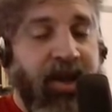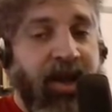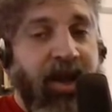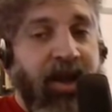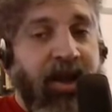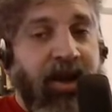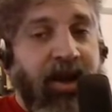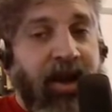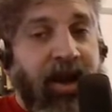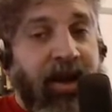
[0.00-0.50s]

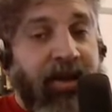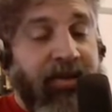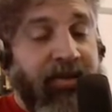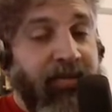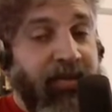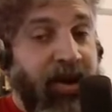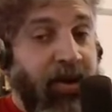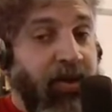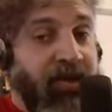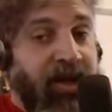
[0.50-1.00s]
and
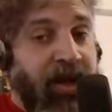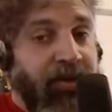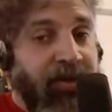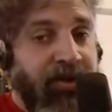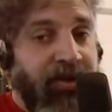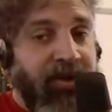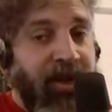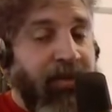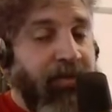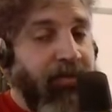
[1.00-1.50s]
I was under
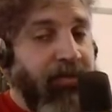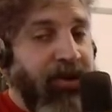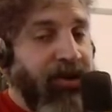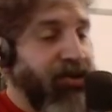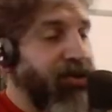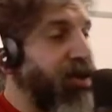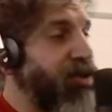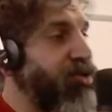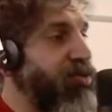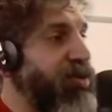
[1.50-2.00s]
the impression
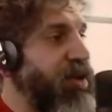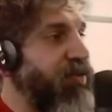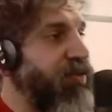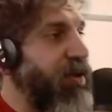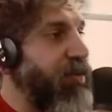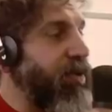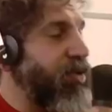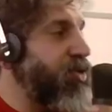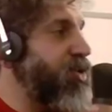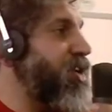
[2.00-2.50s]
that to be a Fab
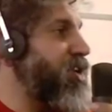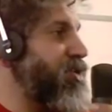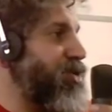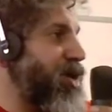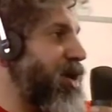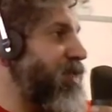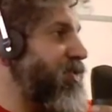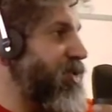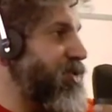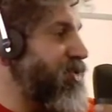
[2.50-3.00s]
Lab, you needed to
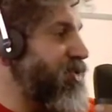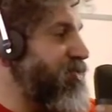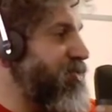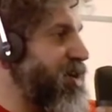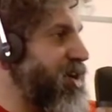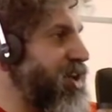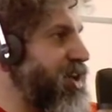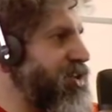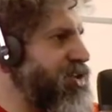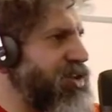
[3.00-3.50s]
have a lot of
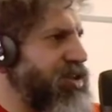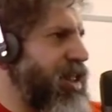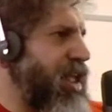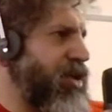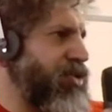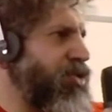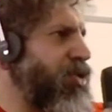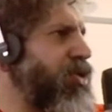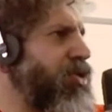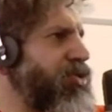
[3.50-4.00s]
money. And she said, like,
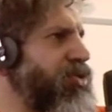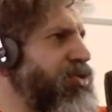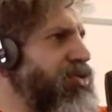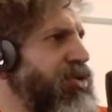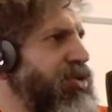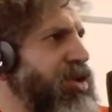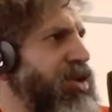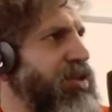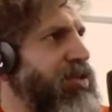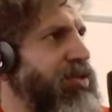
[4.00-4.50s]
no, you don't
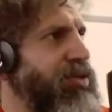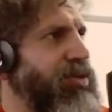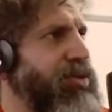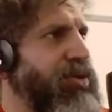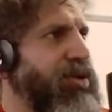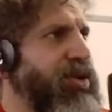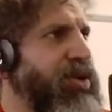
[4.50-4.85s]
need to.